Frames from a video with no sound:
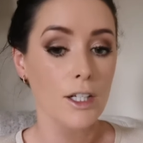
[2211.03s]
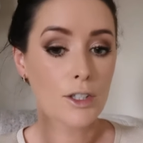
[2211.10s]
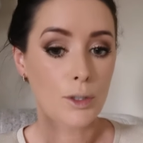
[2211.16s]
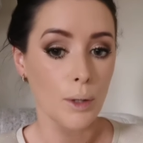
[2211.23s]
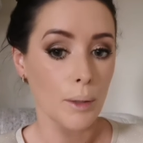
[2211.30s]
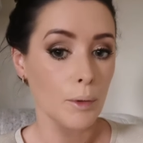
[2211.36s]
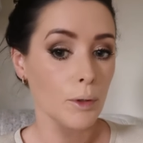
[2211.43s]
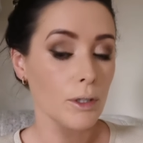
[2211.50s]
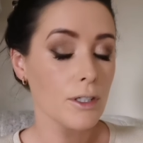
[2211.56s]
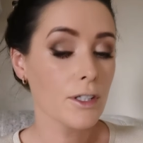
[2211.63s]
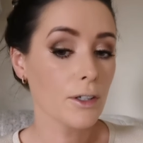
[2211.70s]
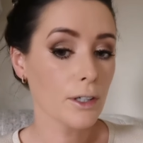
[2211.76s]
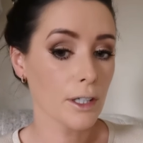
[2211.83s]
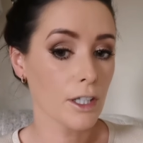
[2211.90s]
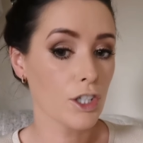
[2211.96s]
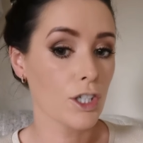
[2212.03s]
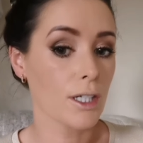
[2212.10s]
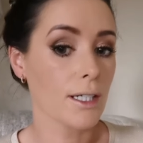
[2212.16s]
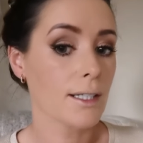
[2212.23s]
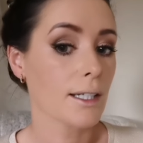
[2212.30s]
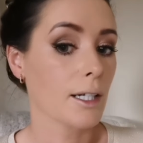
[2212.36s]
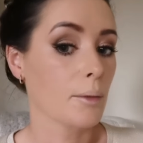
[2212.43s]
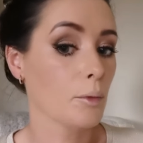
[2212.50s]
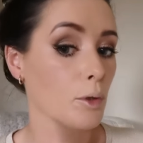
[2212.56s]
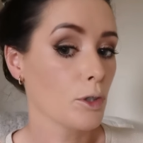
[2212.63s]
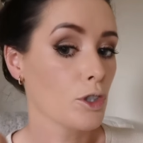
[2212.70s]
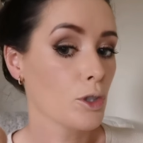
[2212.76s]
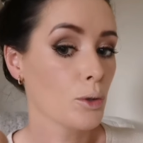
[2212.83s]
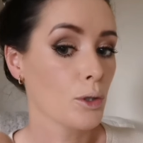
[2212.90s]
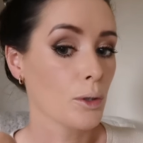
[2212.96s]
So I'm going to suck in the cheeks and I'm going
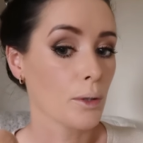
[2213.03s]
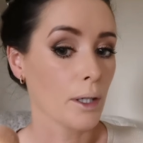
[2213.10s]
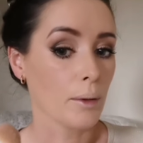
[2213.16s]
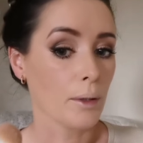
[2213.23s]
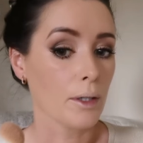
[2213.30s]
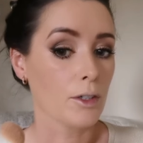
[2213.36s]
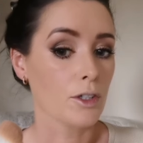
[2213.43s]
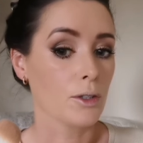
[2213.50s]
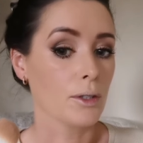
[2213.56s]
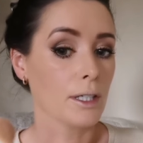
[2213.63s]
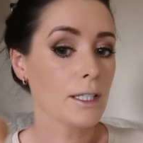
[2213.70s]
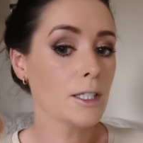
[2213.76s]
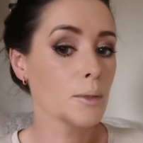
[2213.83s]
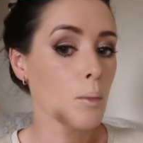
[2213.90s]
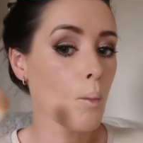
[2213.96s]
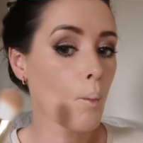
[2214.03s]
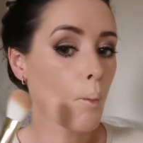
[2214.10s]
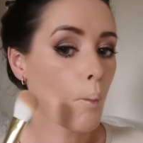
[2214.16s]
to show you now how to do this.